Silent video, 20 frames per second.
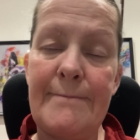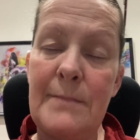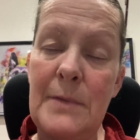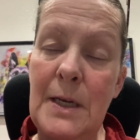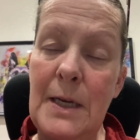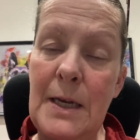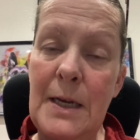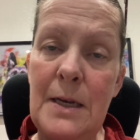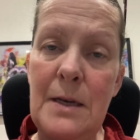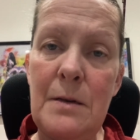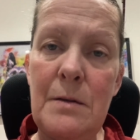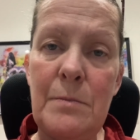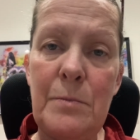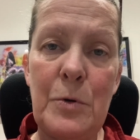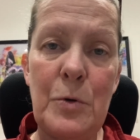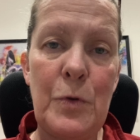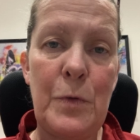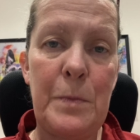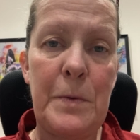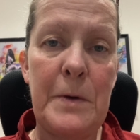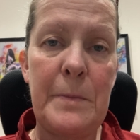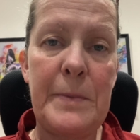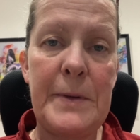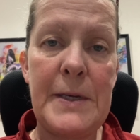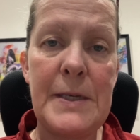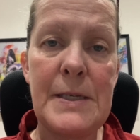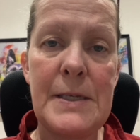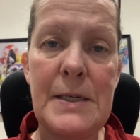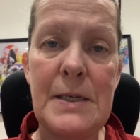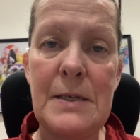Again, both
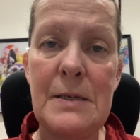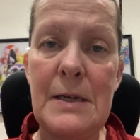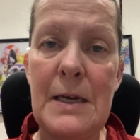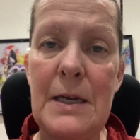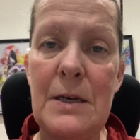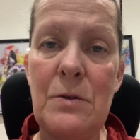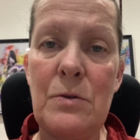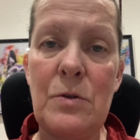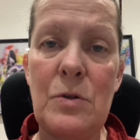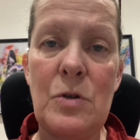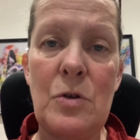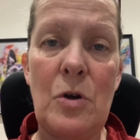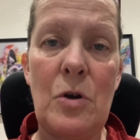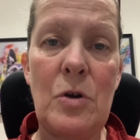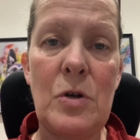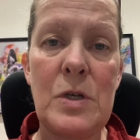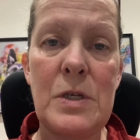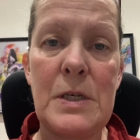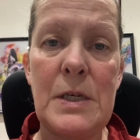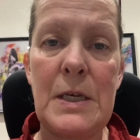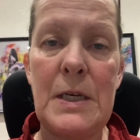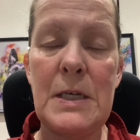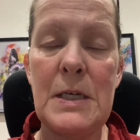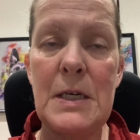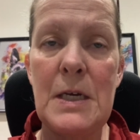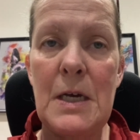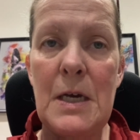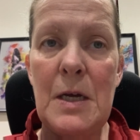puppies and adult dogs need